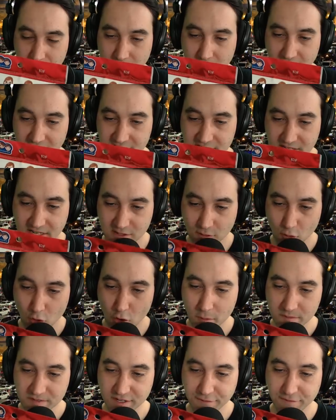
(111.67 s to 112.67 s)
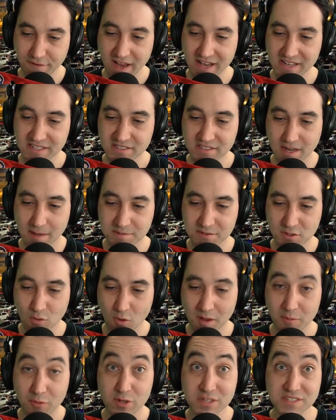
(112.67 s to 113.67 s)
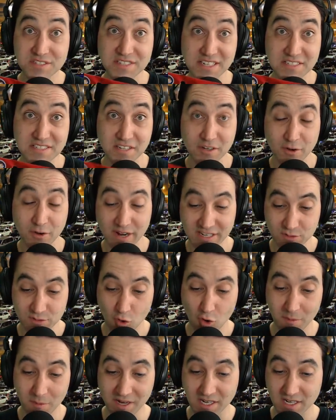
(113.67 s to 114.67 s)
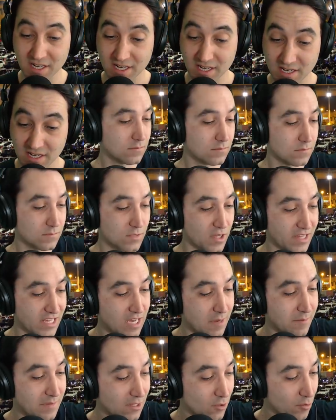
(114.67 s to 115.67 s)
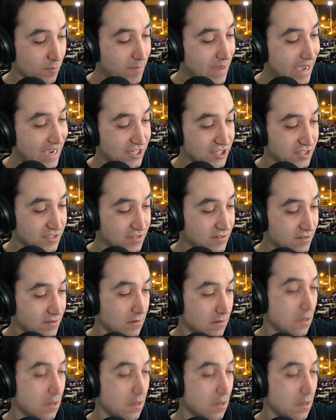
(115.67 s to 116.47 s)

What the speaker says: It says it warms your face up to 1.6 degrees warmer. Oh, they come in little packages.